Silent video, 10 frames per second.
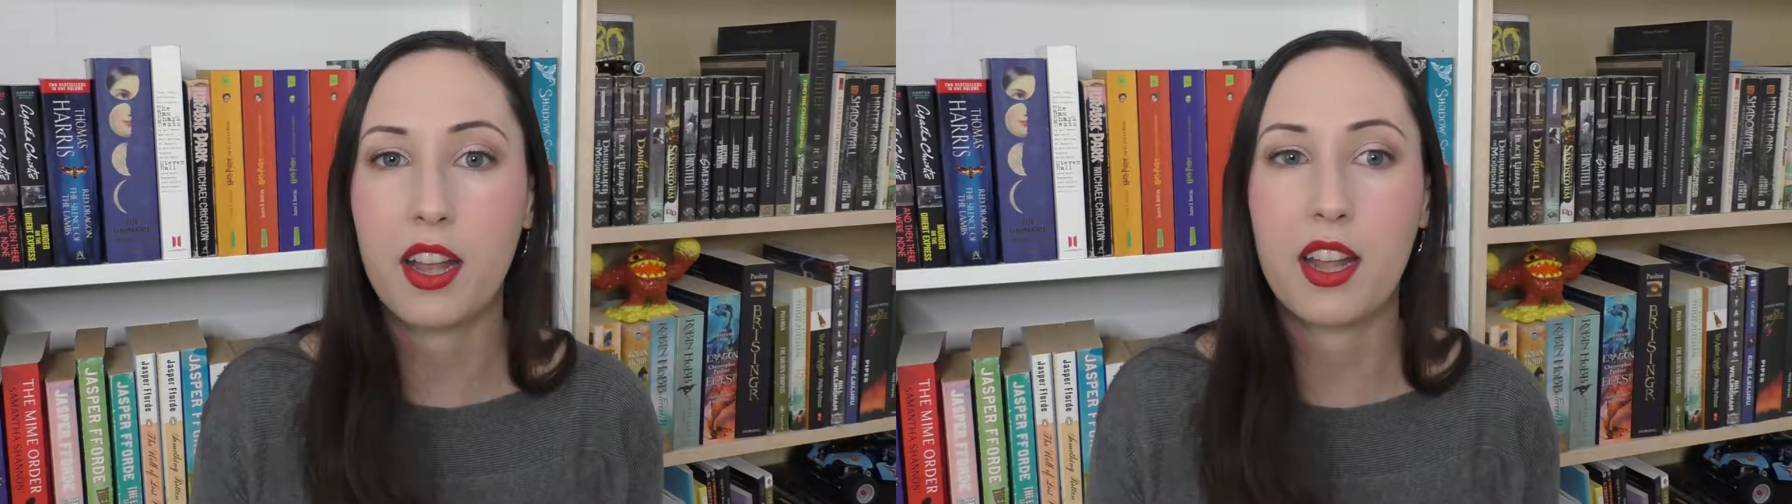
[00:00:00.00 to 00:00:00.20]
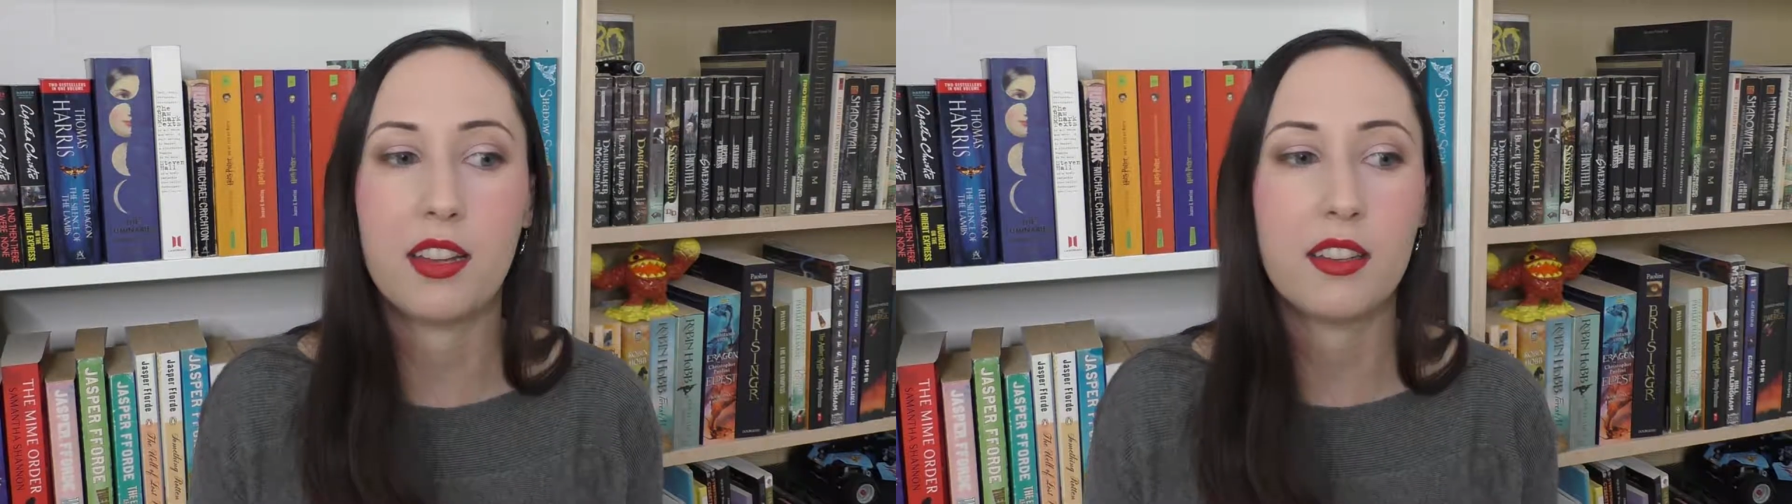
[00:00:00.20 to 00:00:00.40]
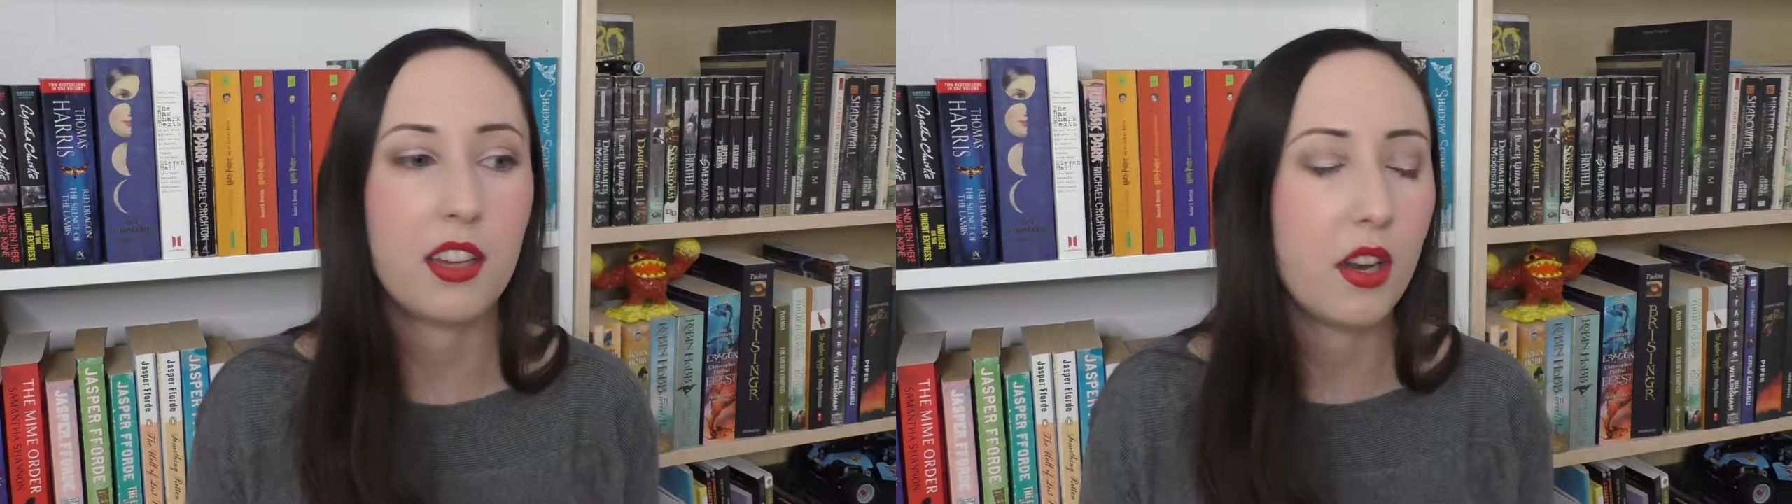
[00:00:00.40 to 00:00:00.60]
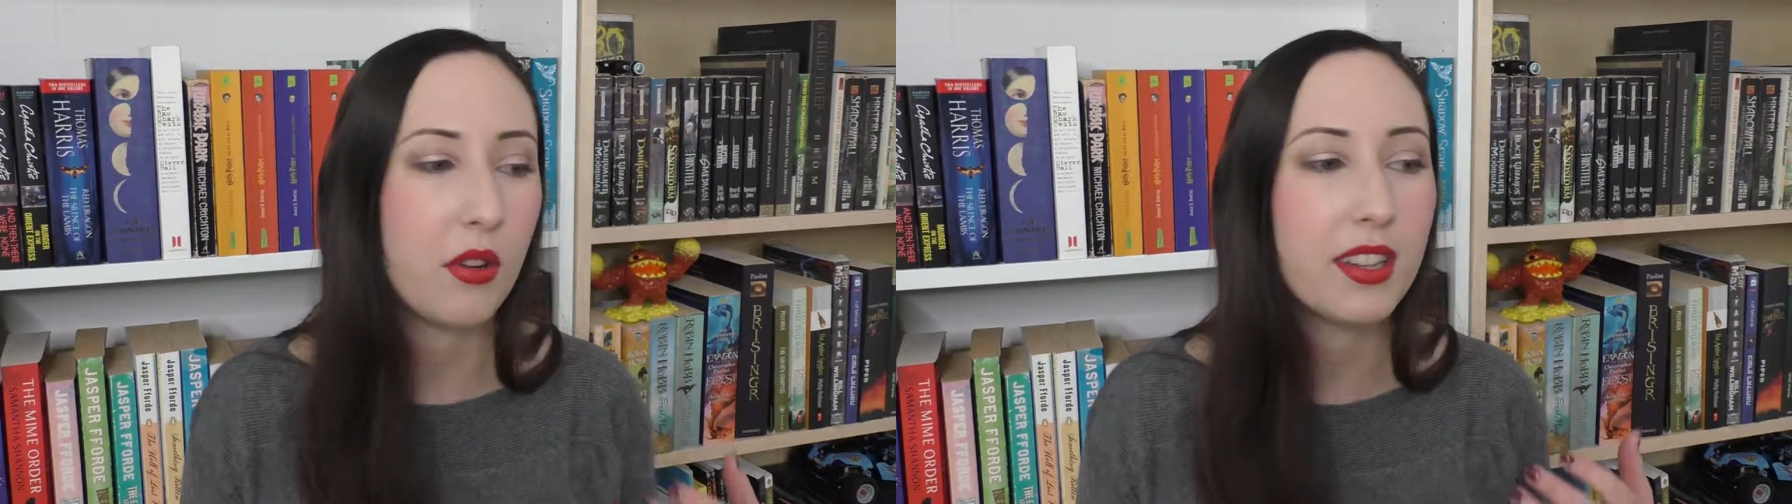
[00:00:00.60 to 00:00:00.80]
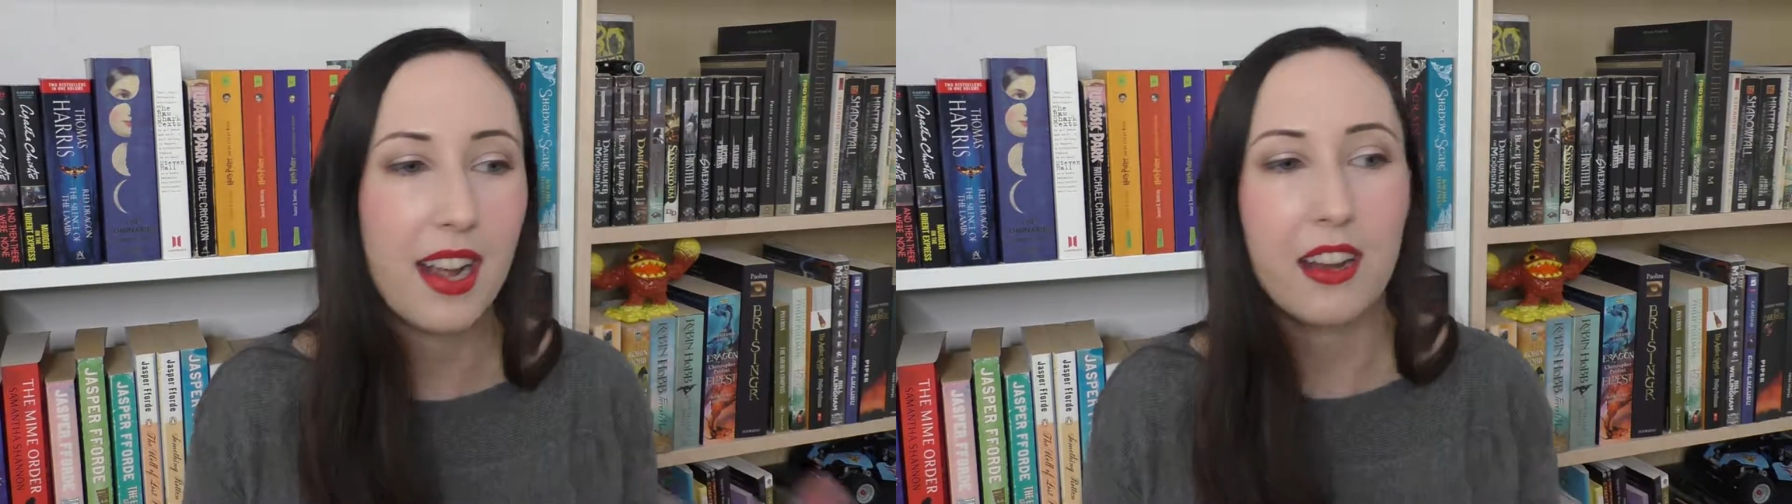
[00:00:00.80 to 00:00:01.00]
and you know,
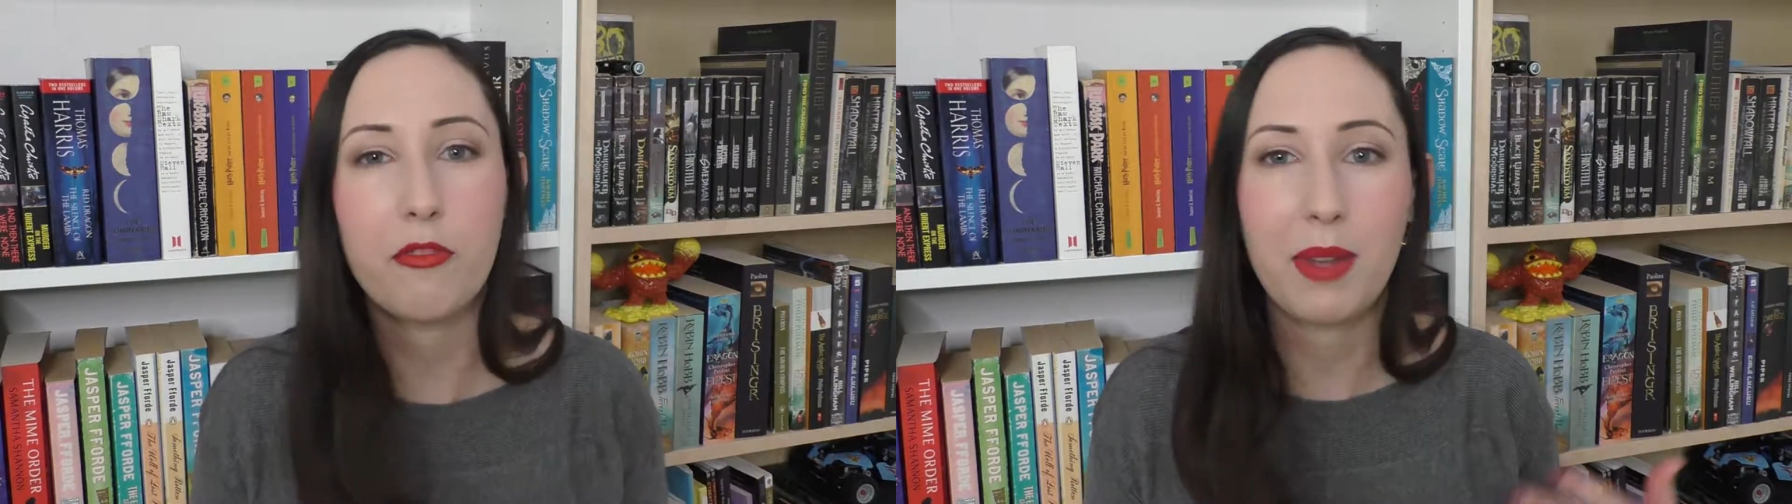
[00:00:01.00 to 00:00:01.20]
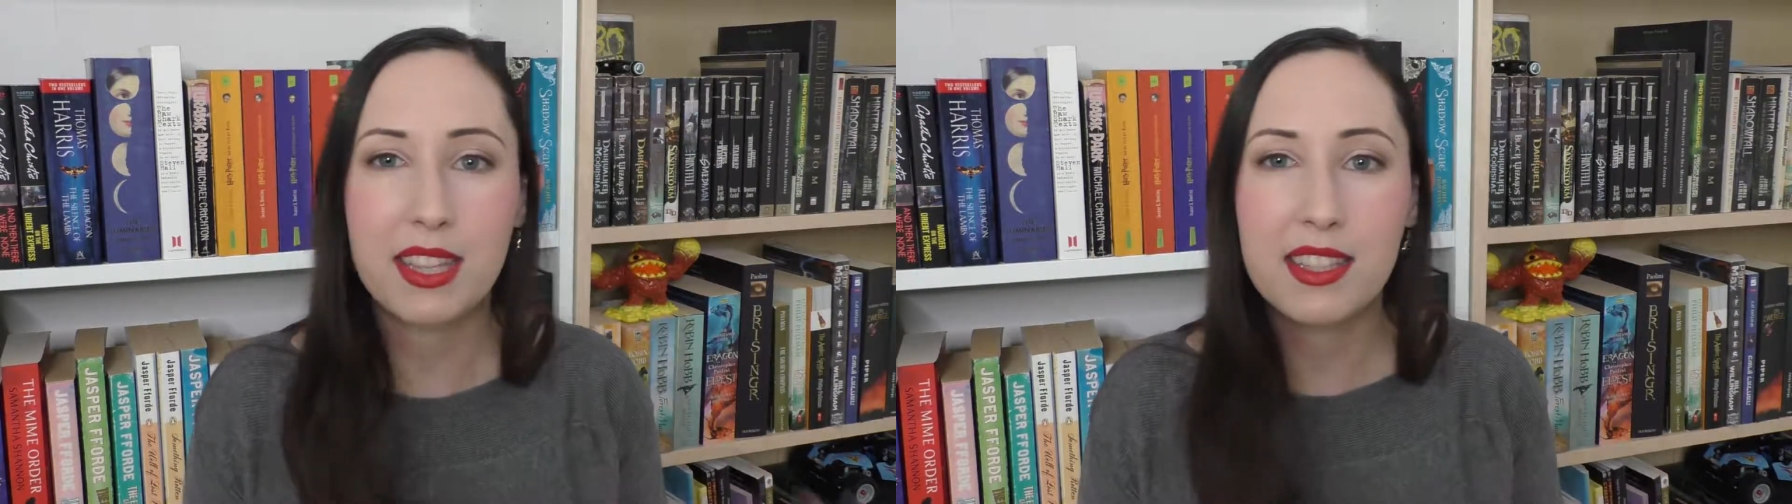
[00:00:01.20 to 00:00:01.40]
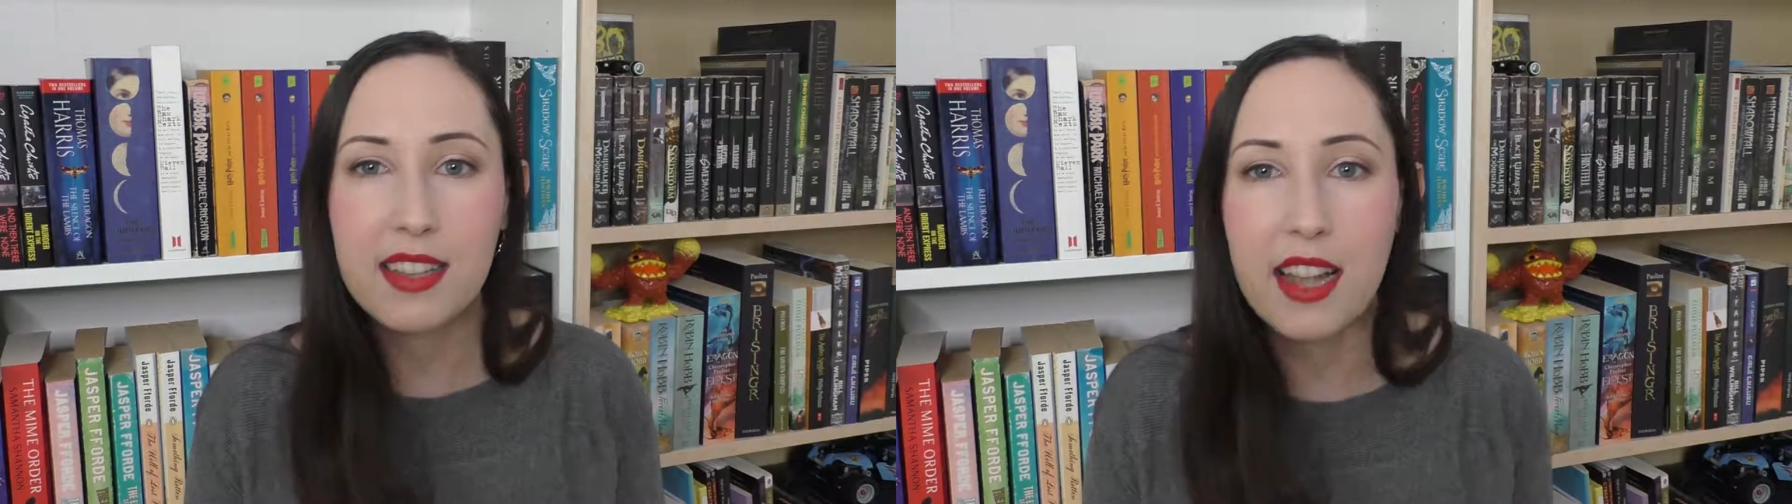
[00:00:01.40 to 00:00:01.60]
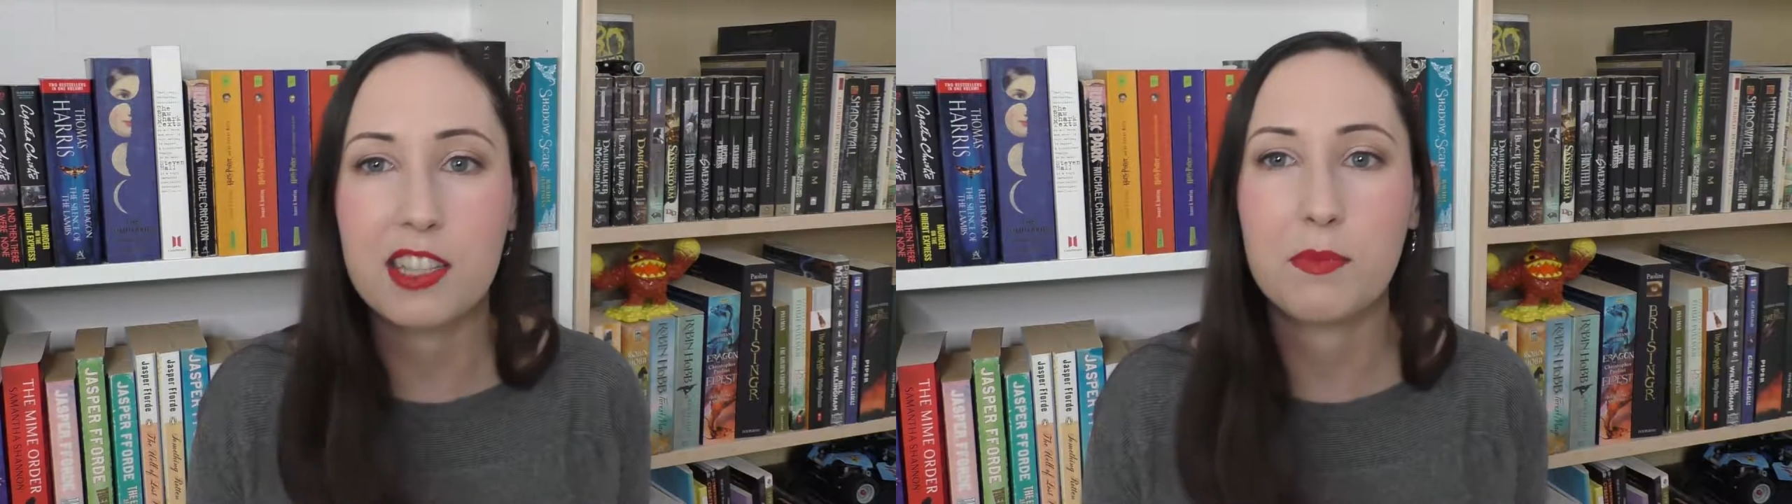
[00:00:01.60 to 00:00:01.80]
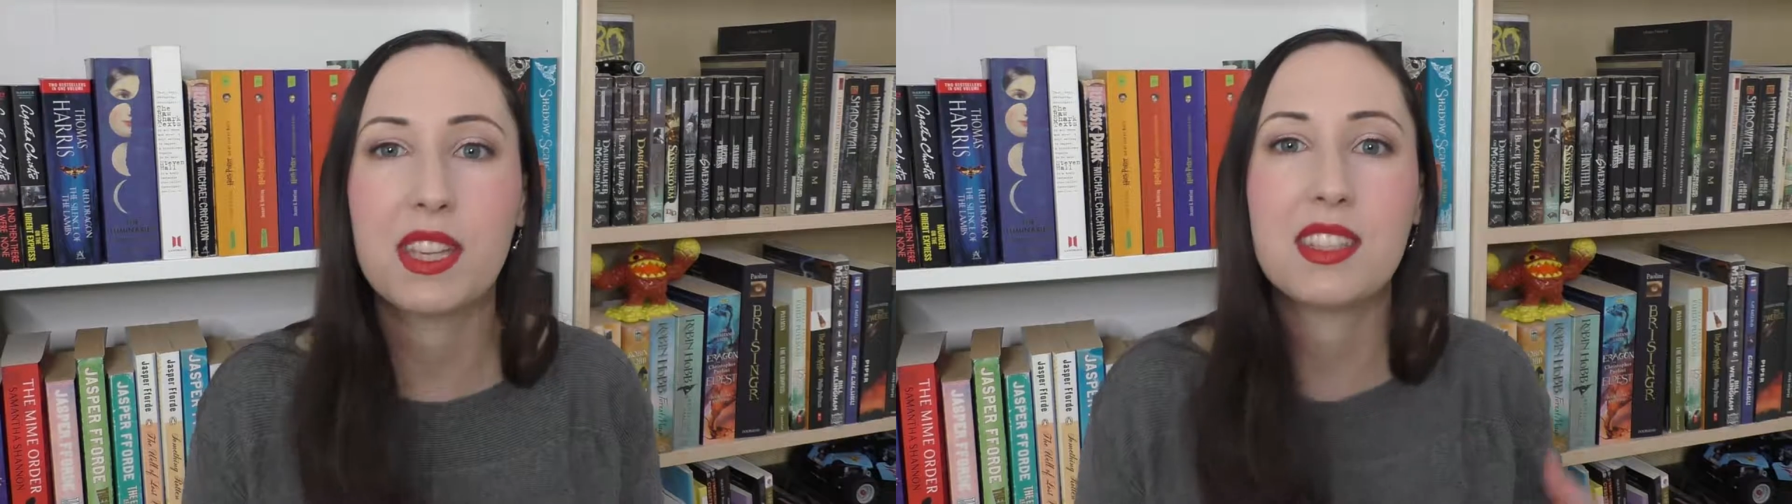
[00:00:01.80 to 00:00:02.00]
it kind of makes
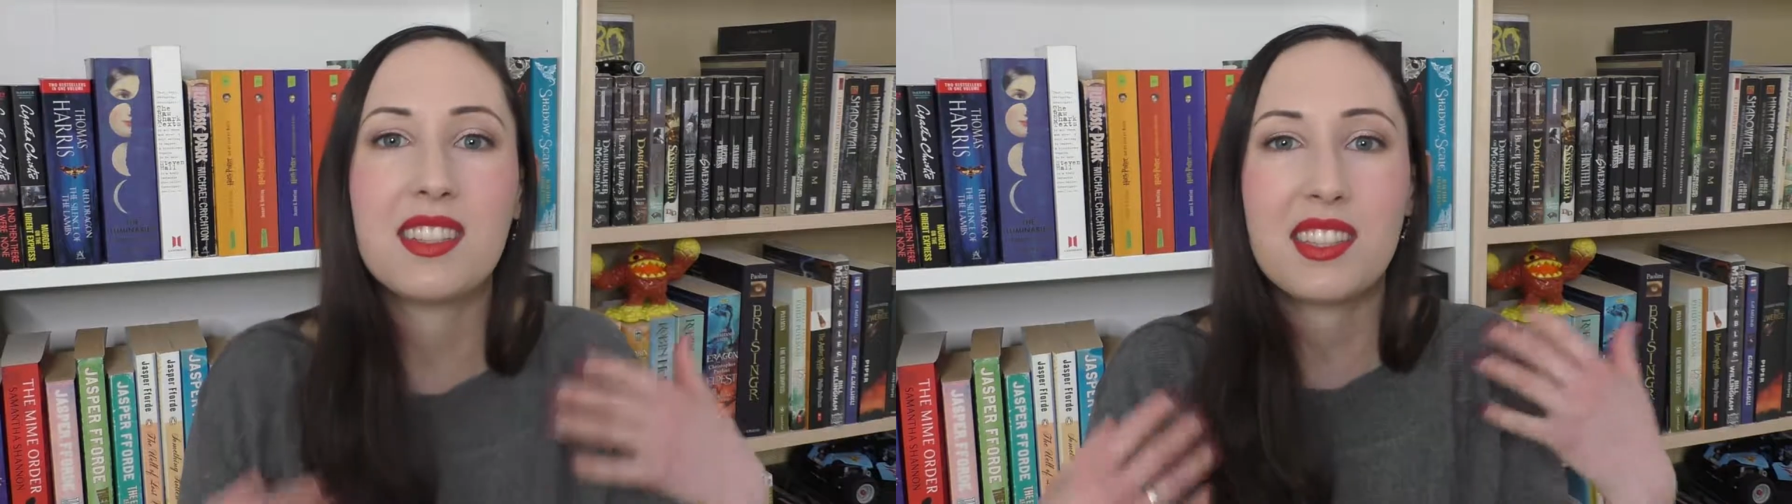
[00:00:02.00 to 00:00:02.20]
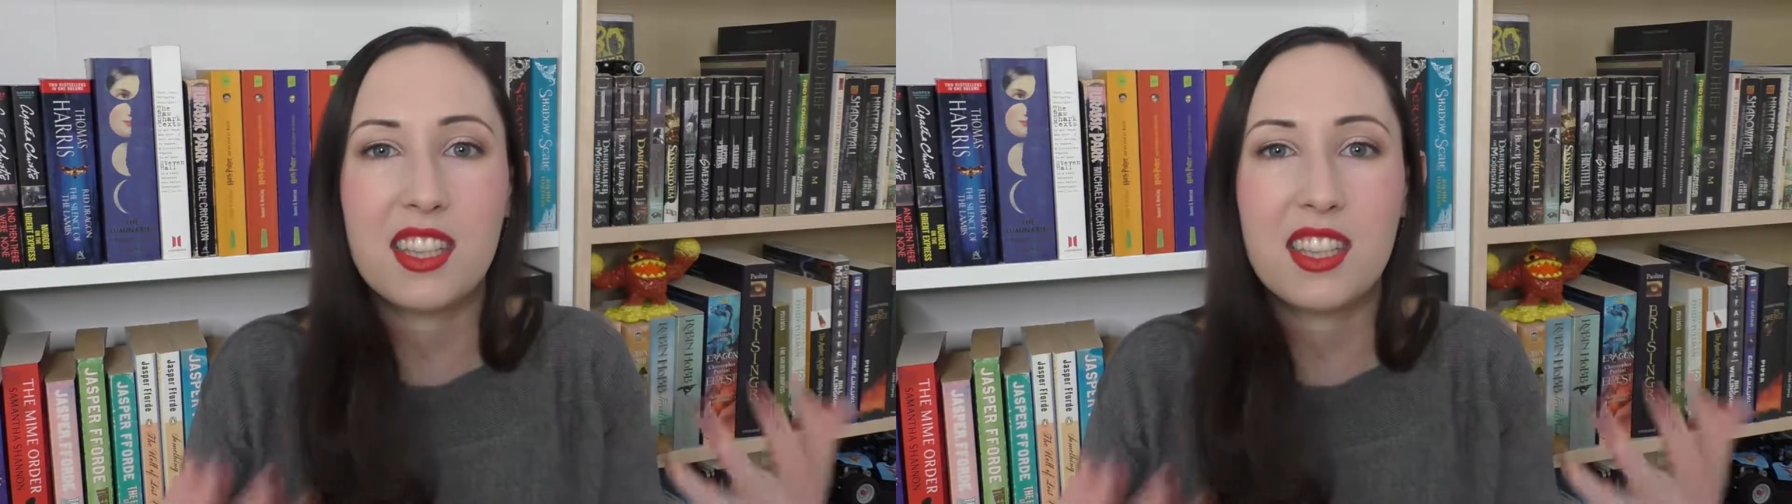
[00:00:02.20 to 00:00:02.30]
sense because it's